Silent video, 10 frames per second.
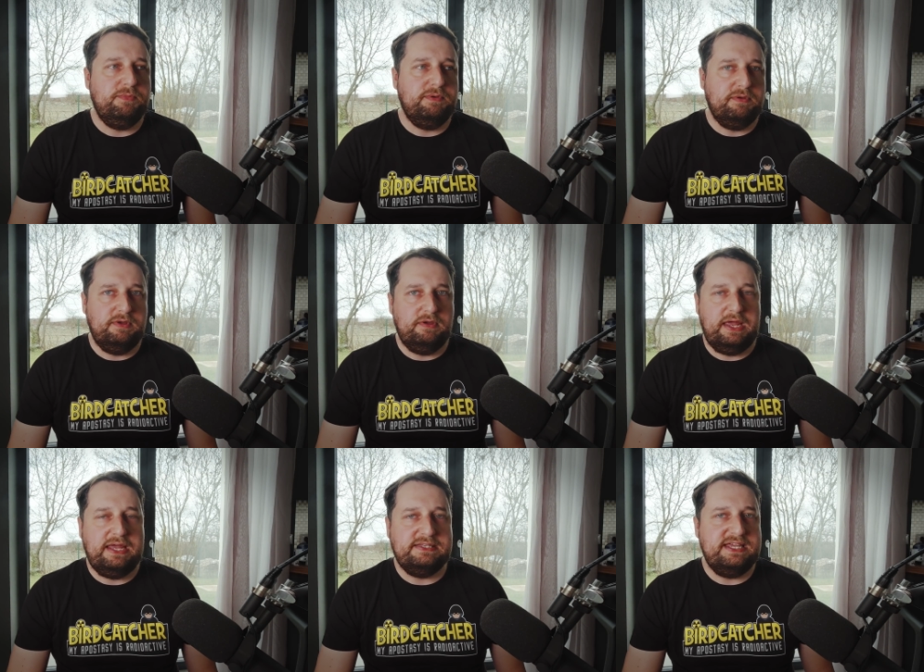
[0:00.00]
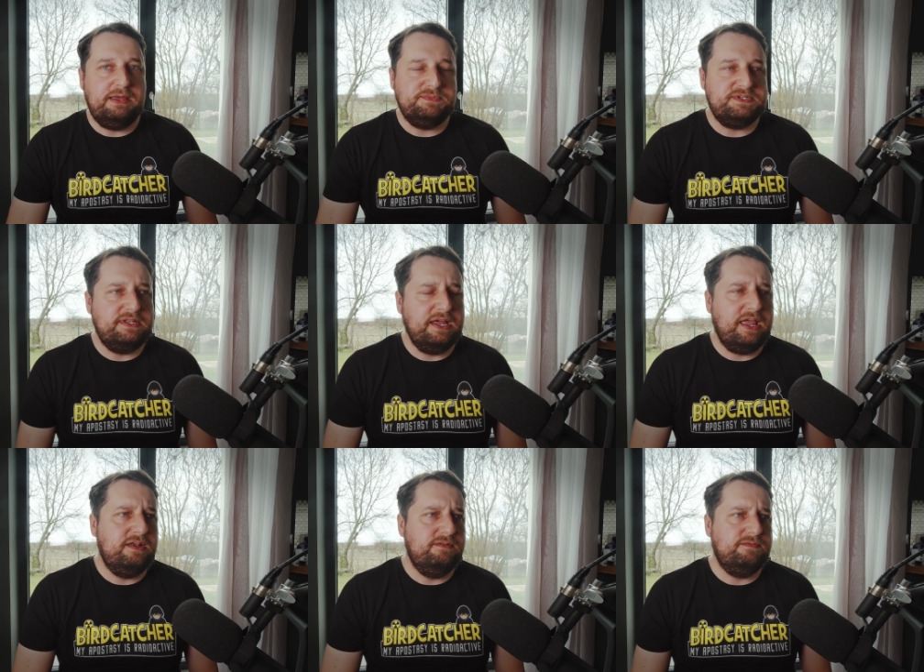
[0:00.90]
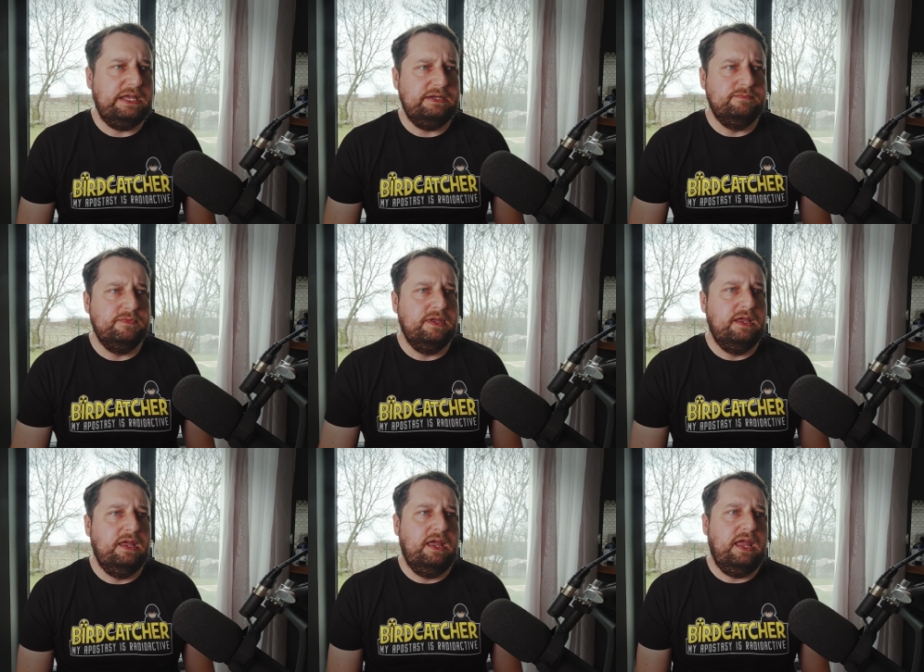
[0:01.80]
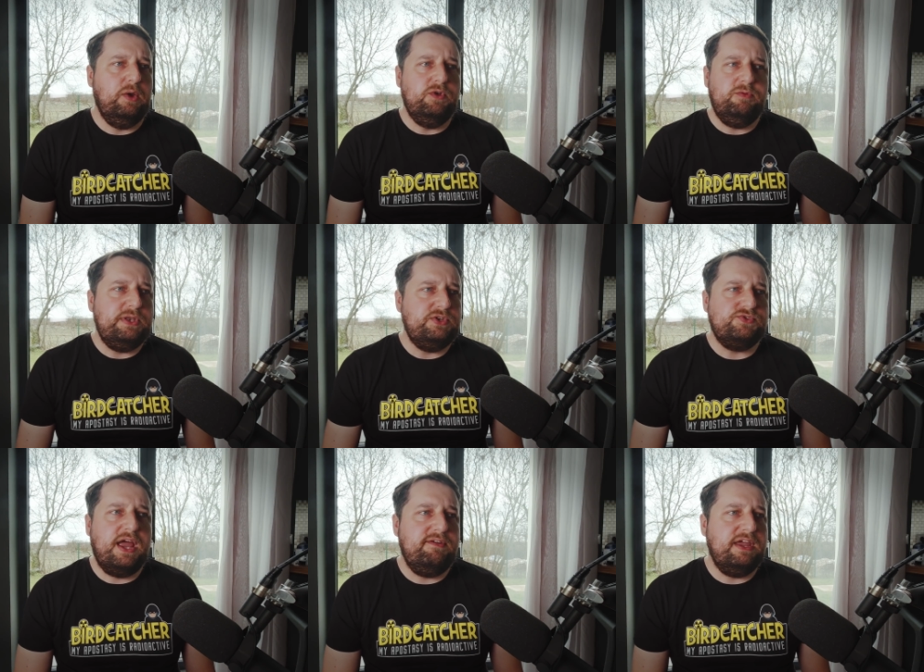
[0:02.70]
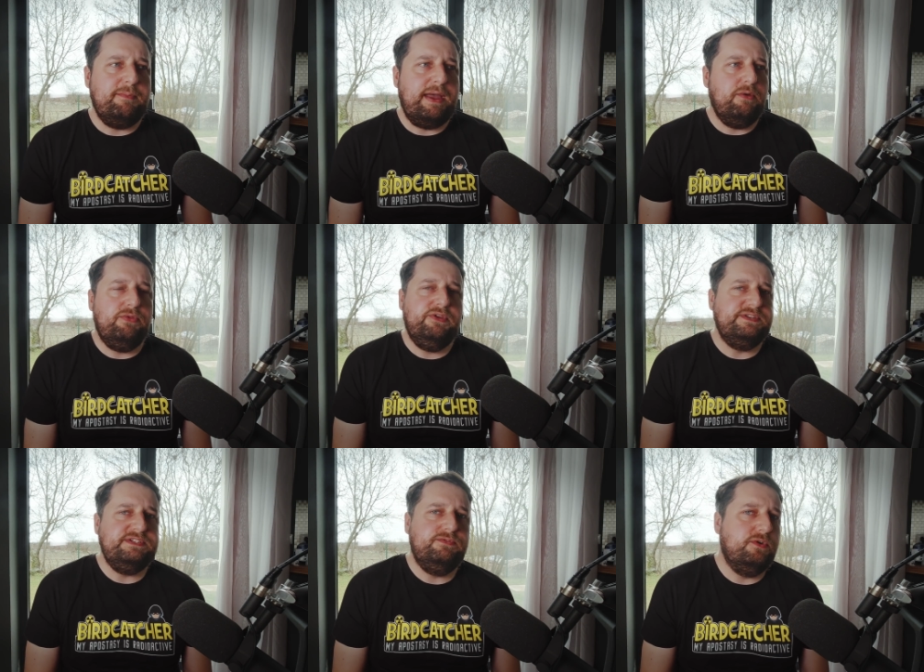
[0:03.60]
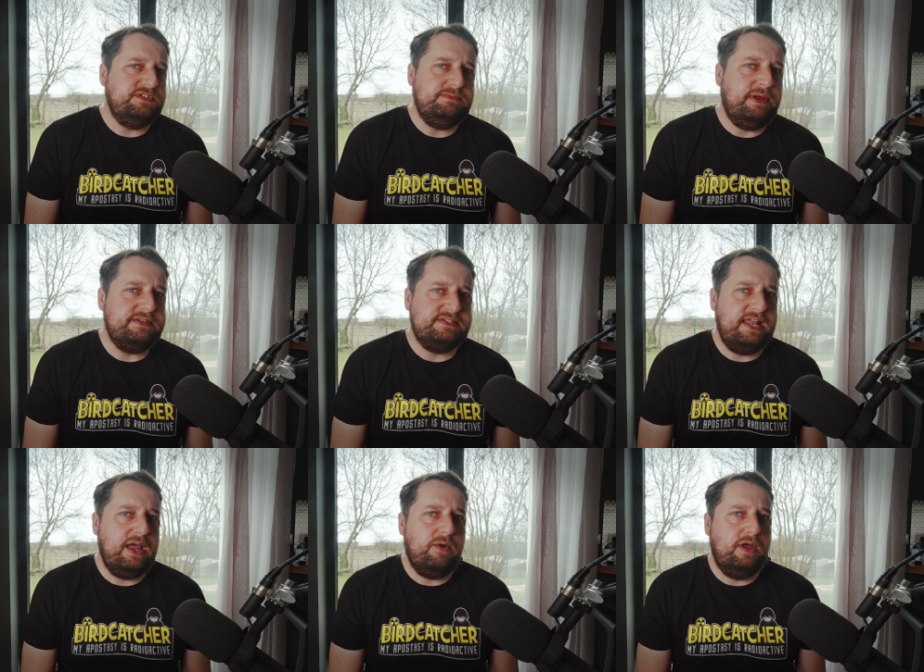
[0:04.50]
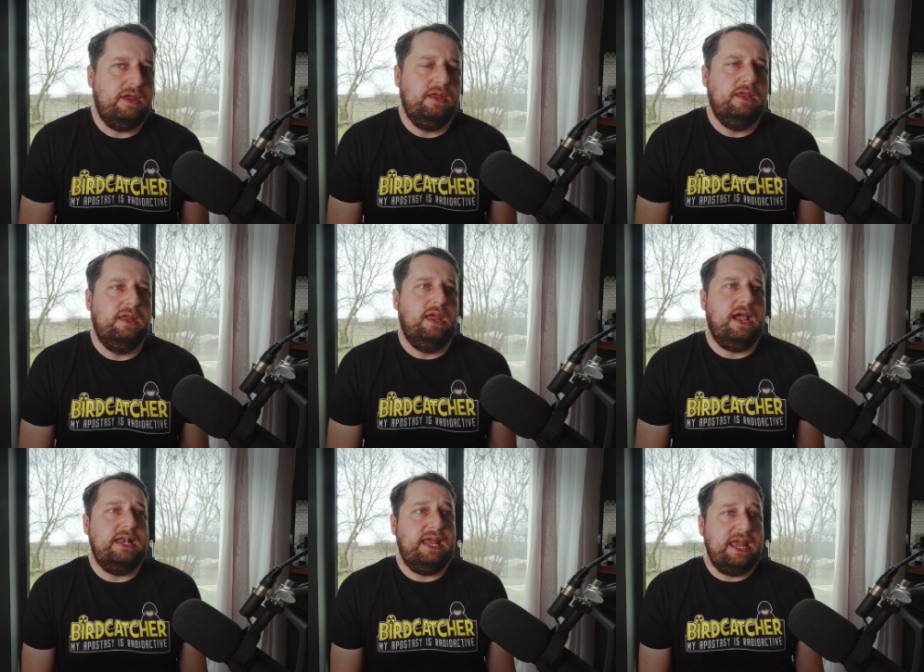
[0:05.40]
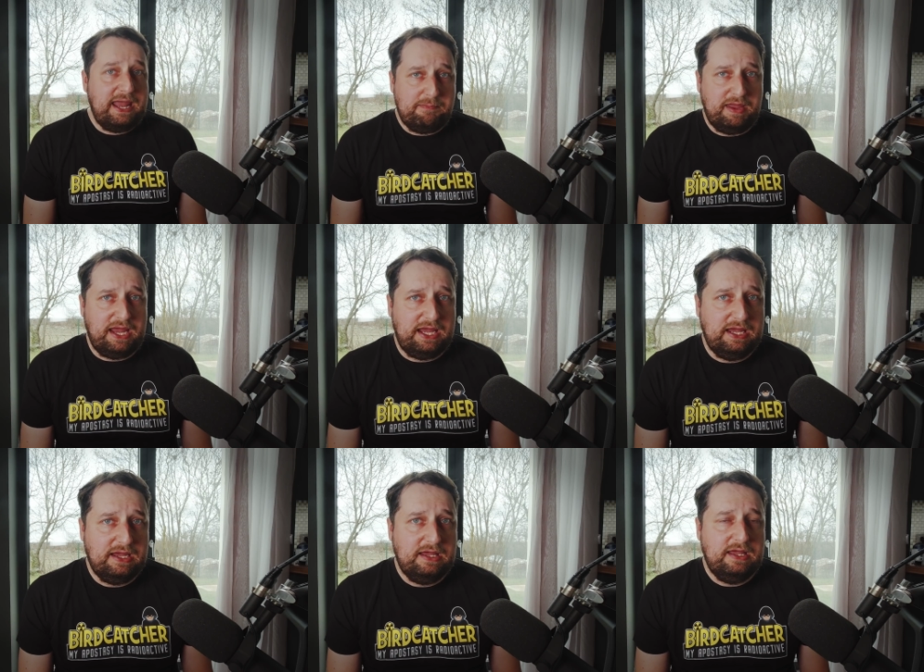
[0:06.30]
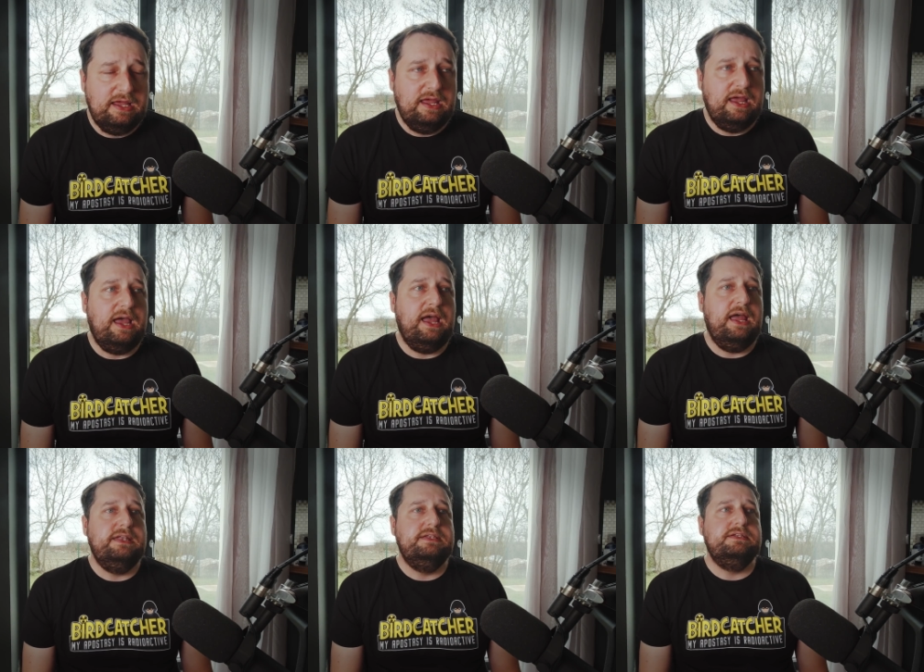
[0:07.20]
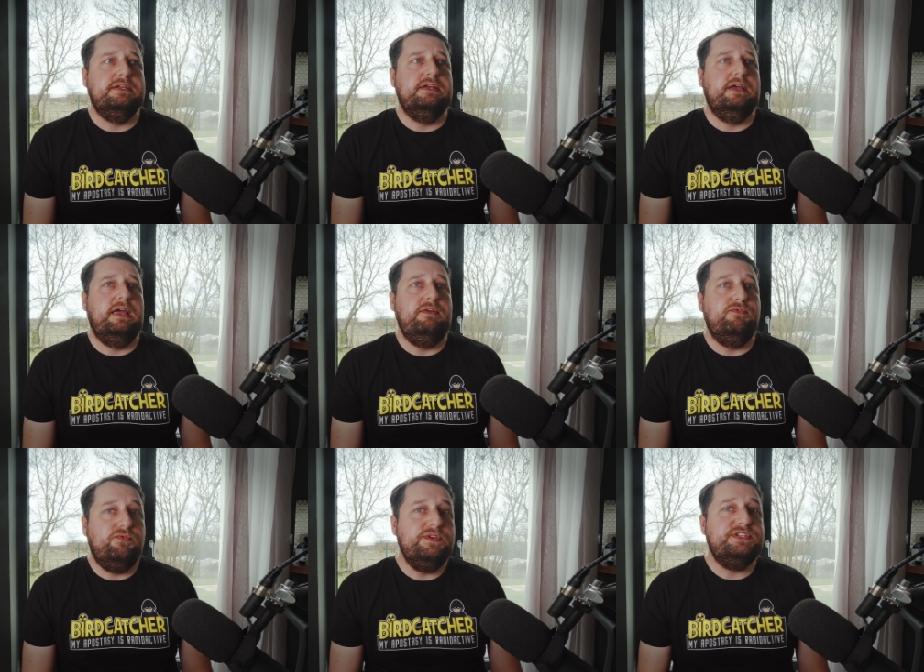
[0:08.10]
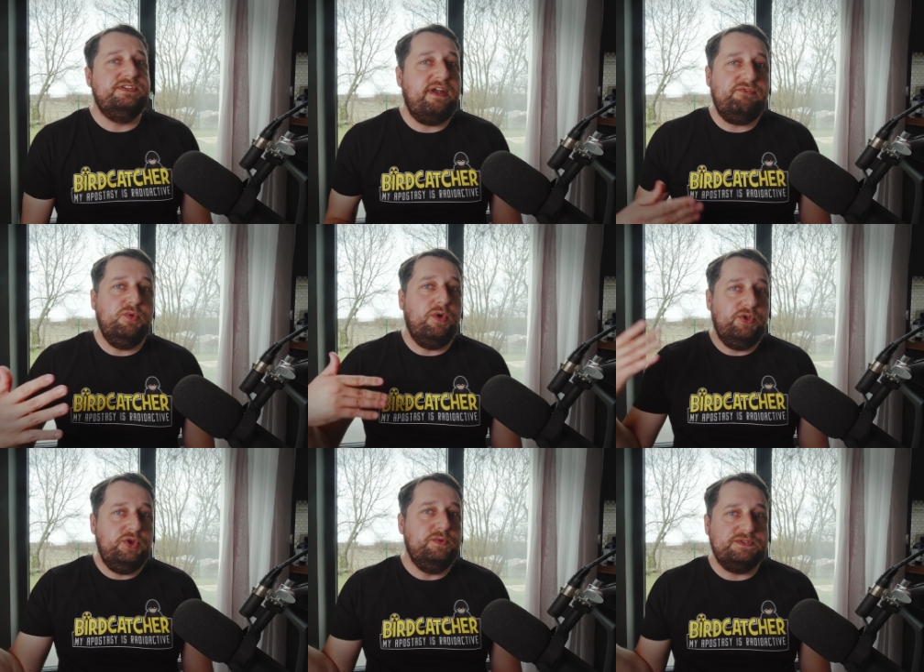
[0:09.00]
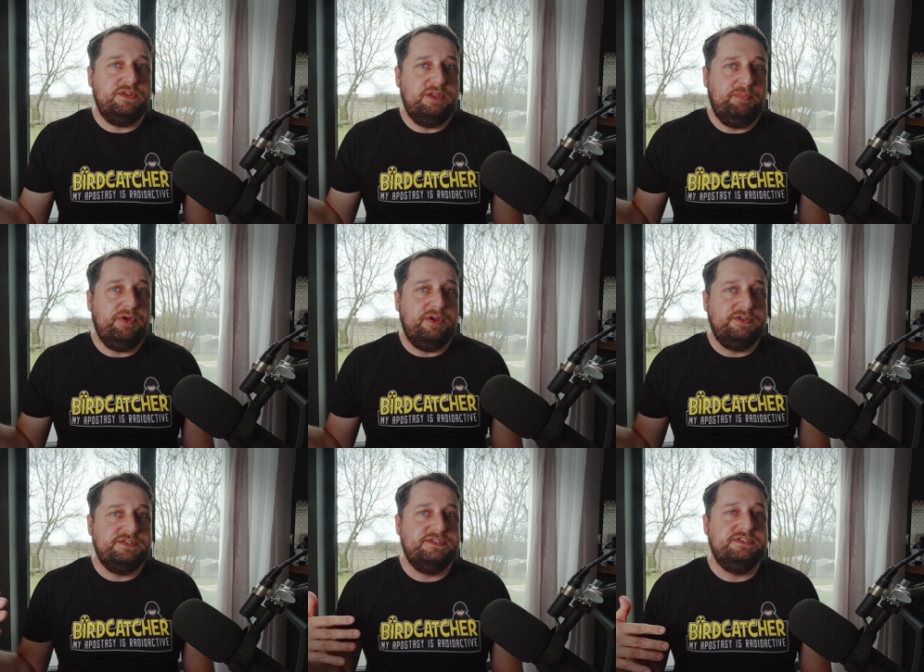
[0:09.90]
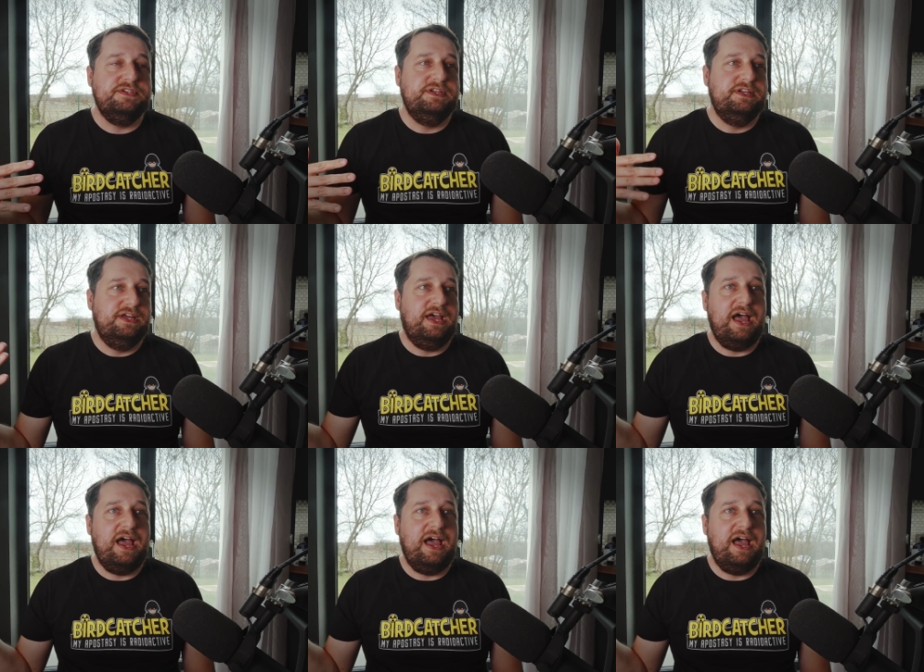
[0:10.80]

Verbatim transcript: from ATMs and that kind of thing. It would have been driving about 30, 40 miles an hour, and it hit me, and in front of everyone who was on the bus,